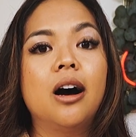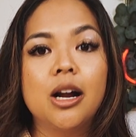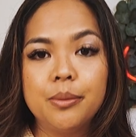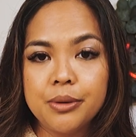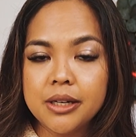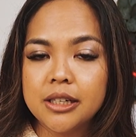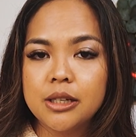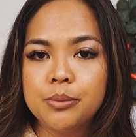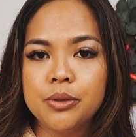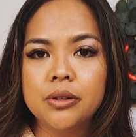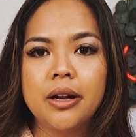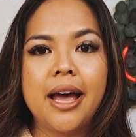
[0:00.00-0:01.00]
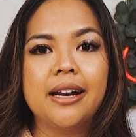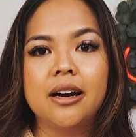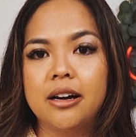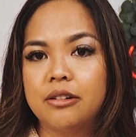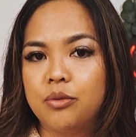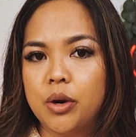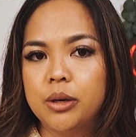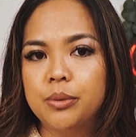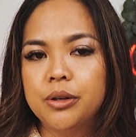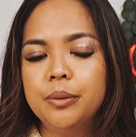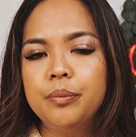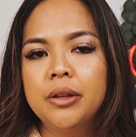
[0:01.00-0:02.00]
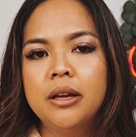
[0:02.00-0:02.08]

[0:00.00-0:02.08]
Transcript: unpredictable, and unavoidable,